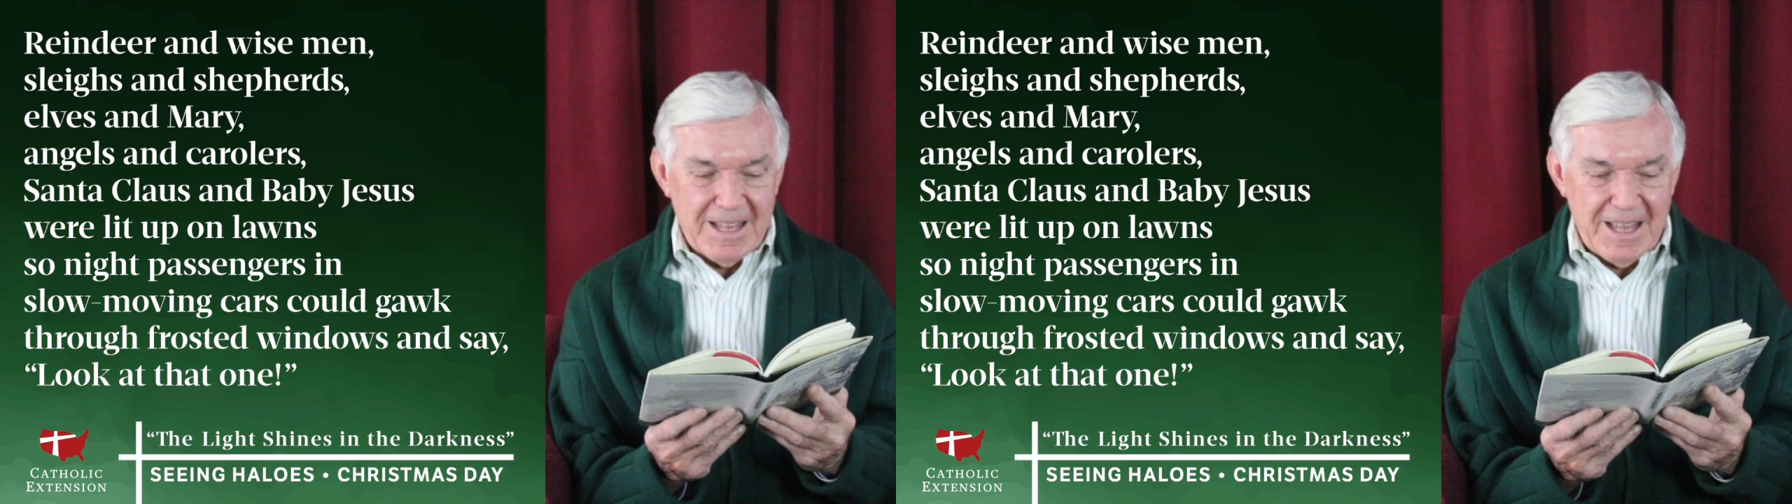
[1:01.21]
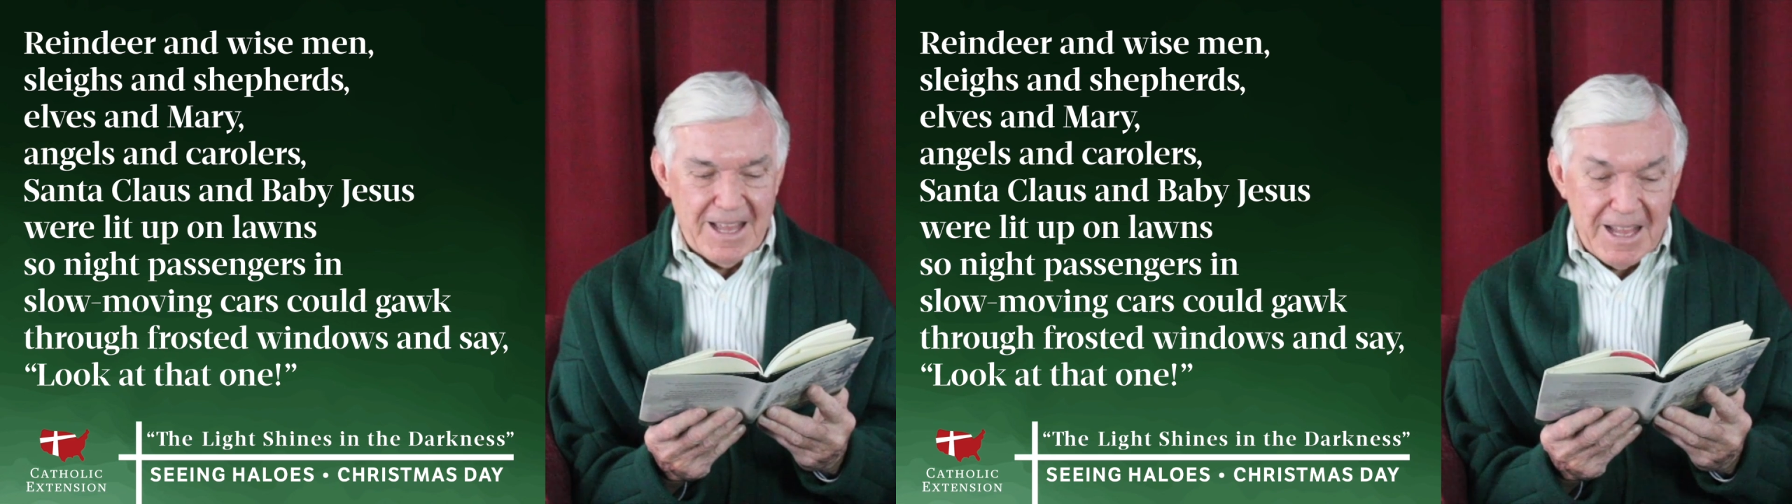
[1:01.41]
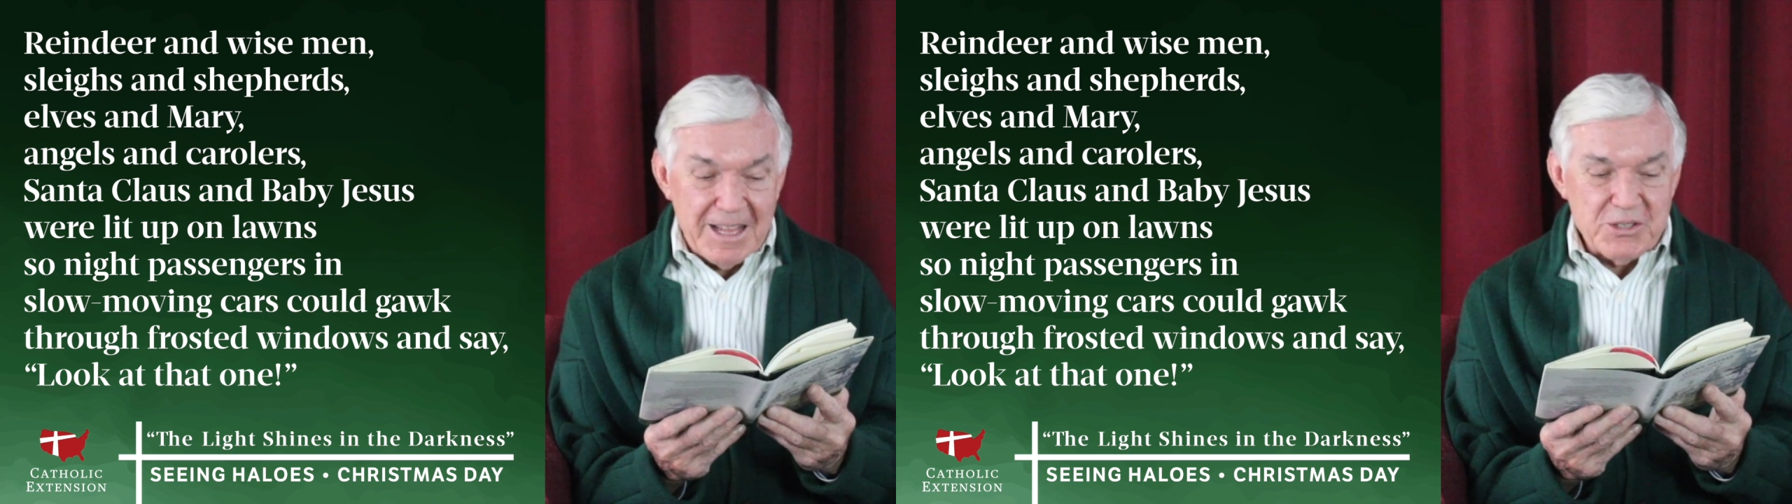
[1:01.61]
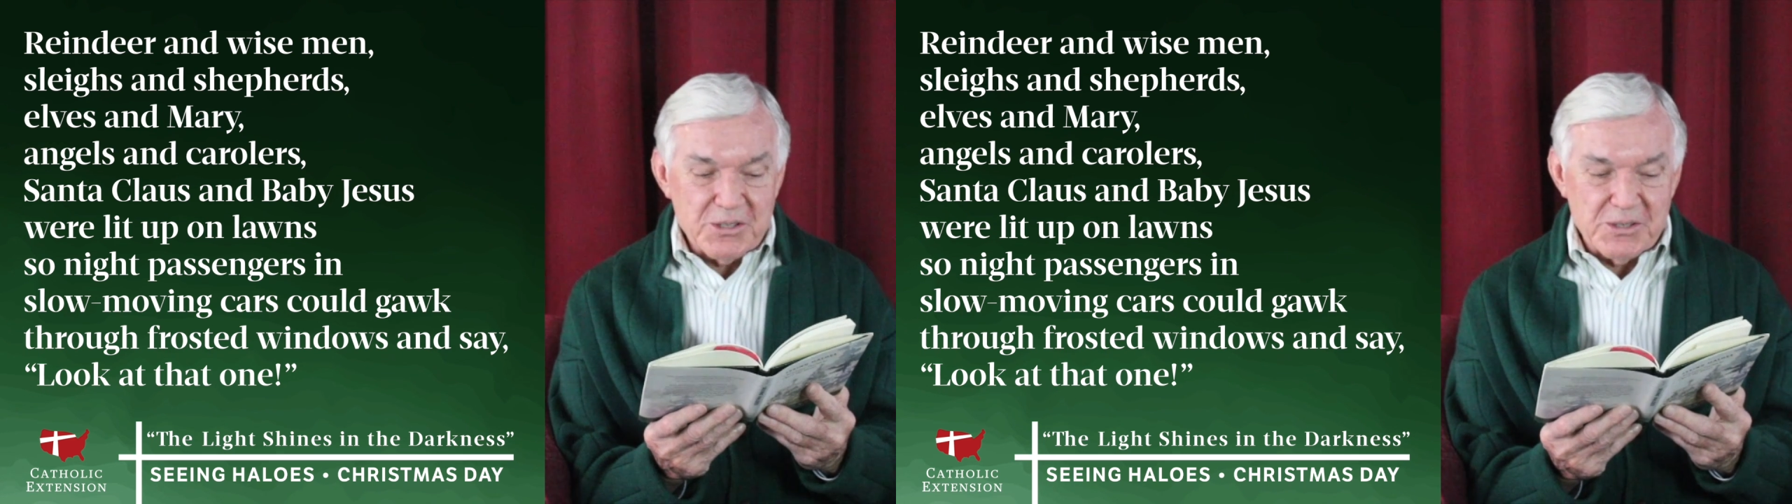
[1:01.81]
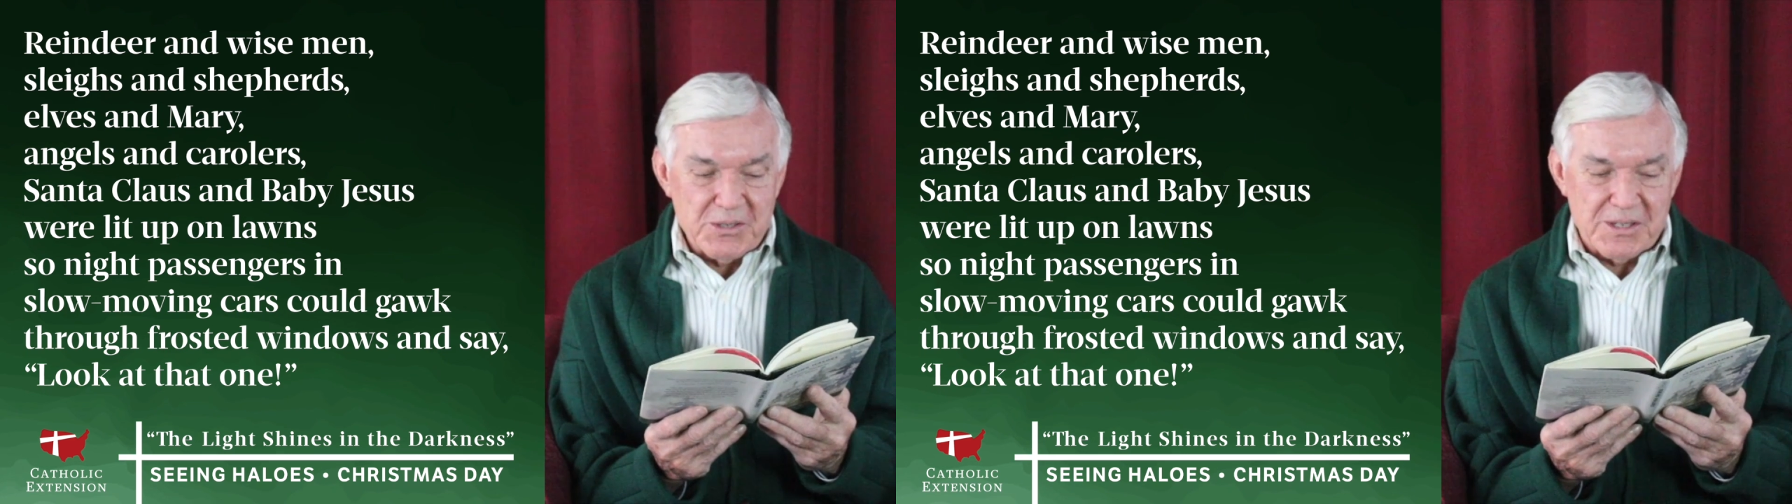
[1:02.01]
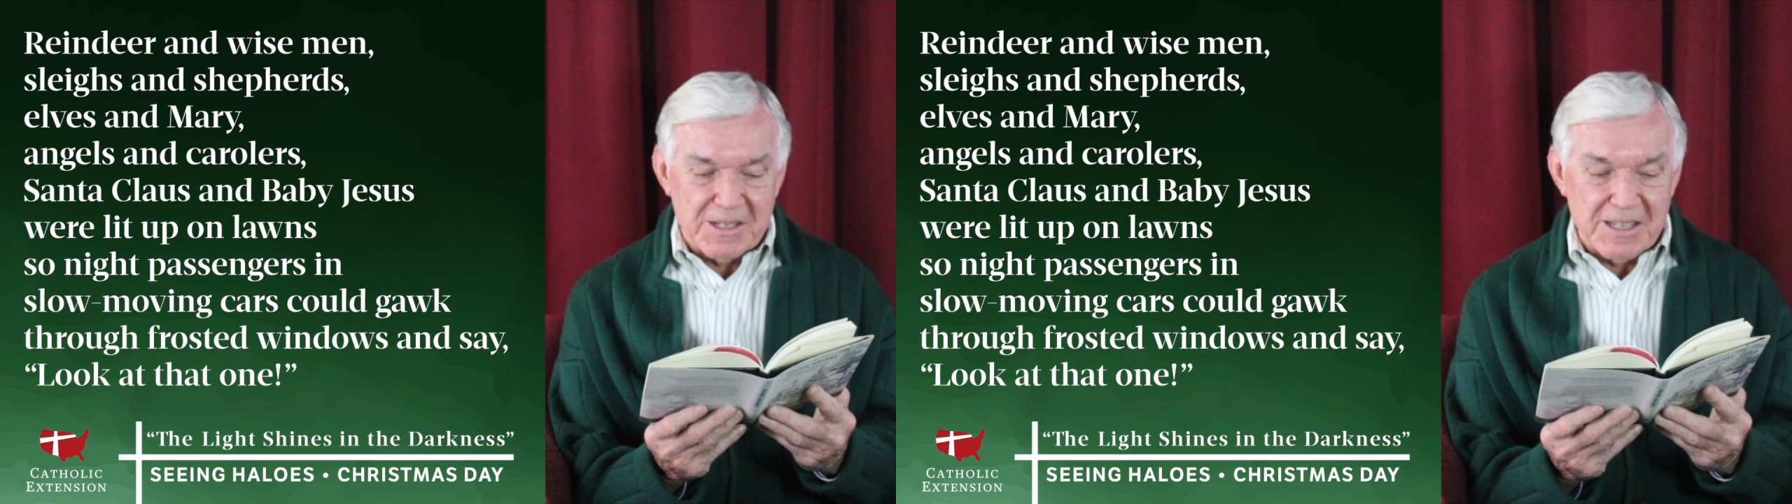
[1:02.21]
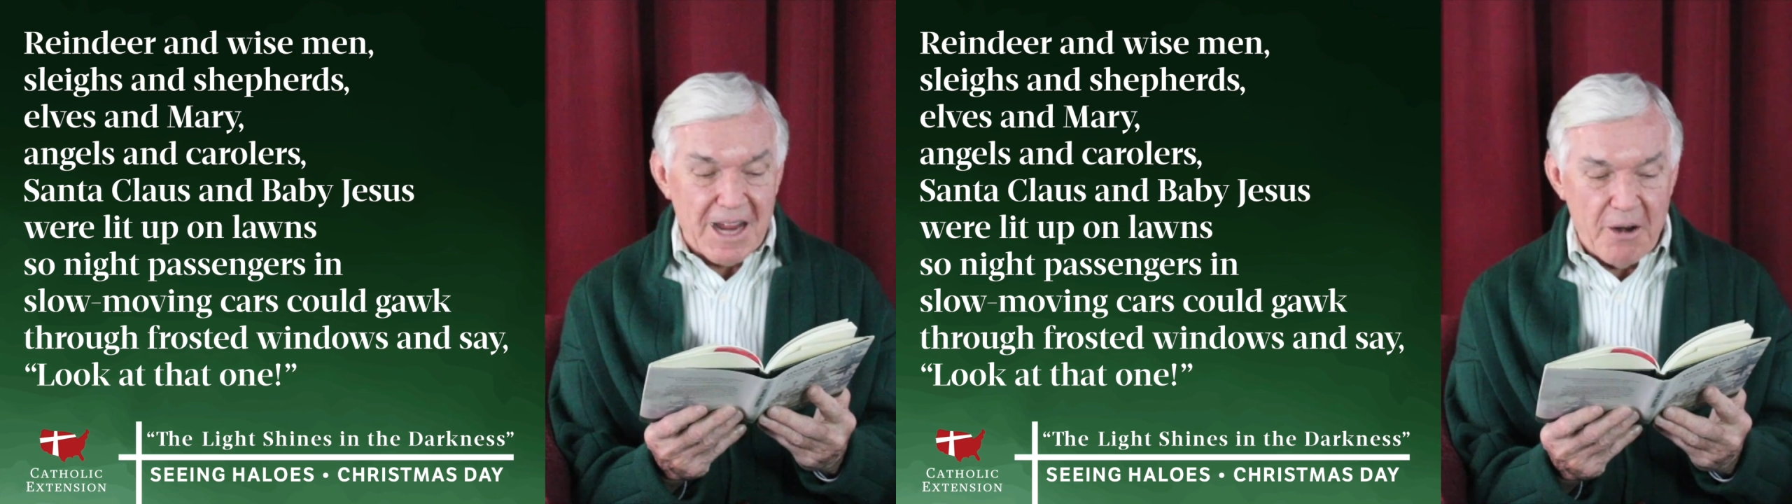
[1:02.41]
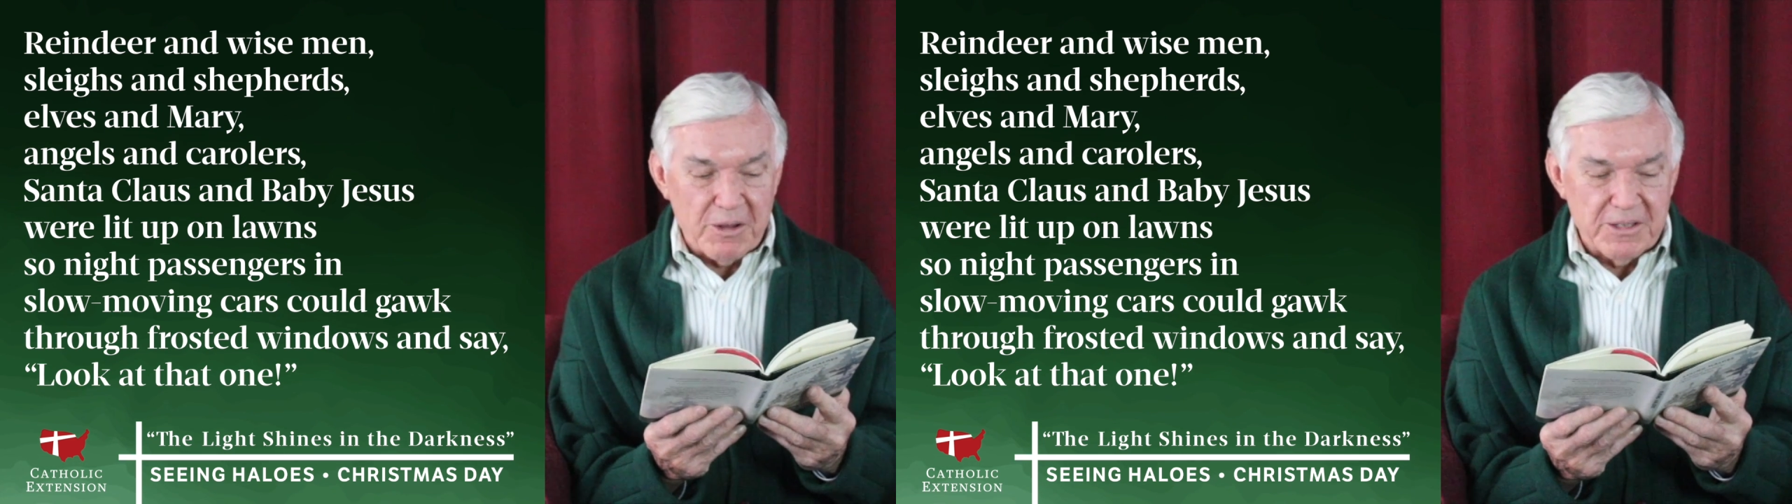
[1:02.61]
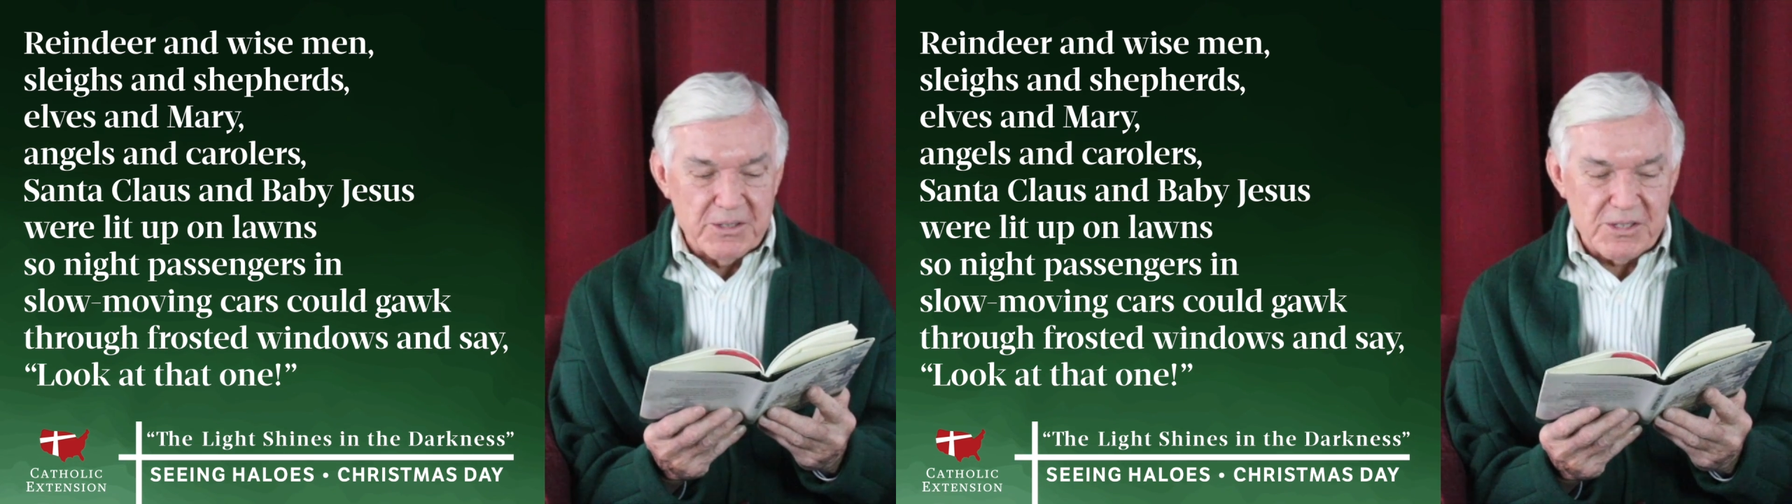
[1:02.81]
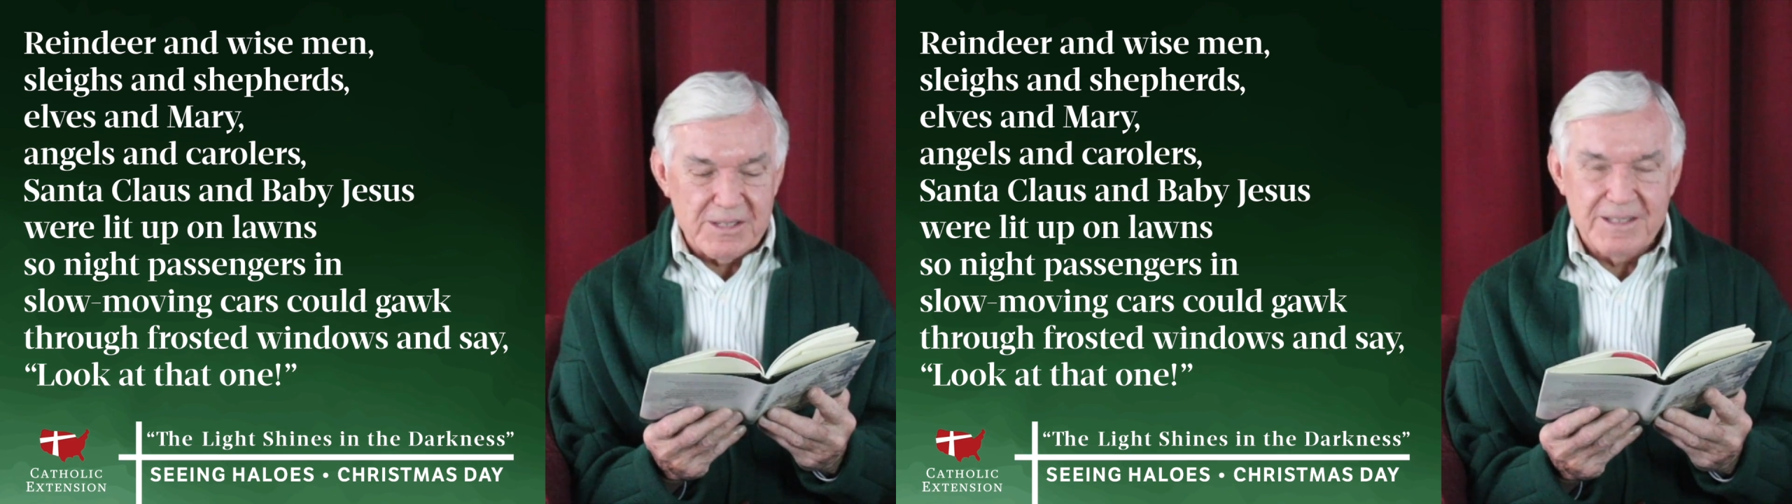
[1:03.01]
angels and
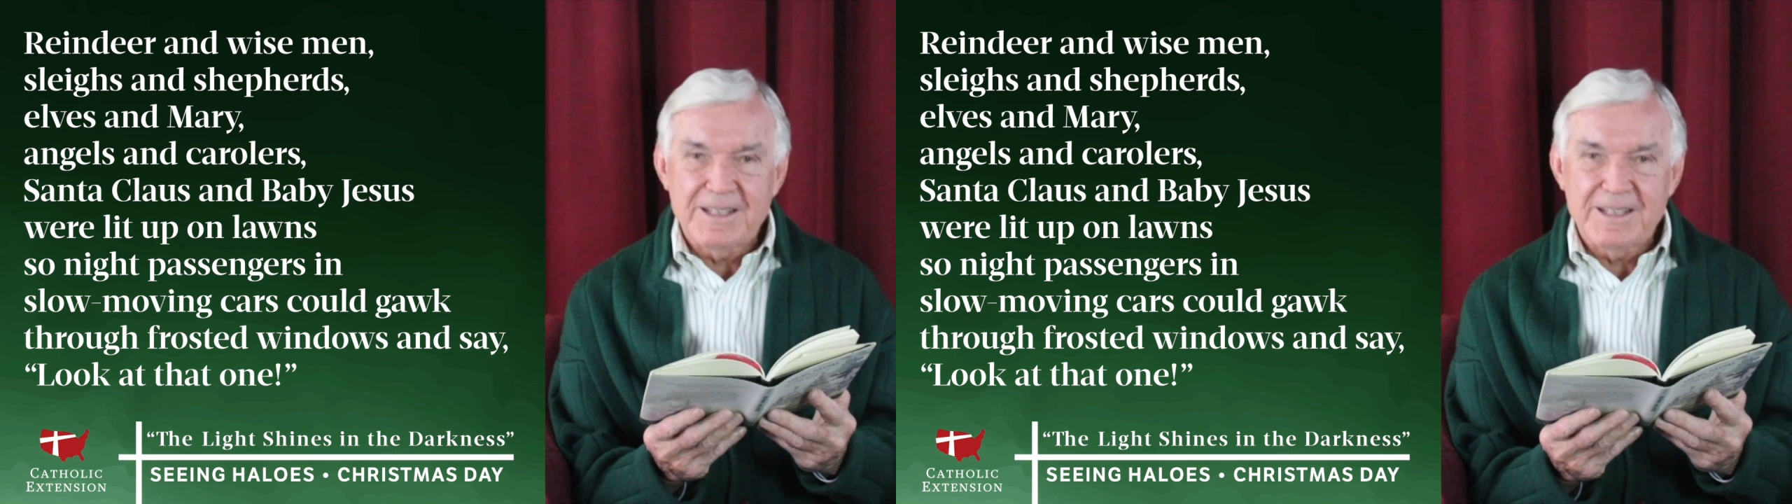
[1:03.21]
carolers,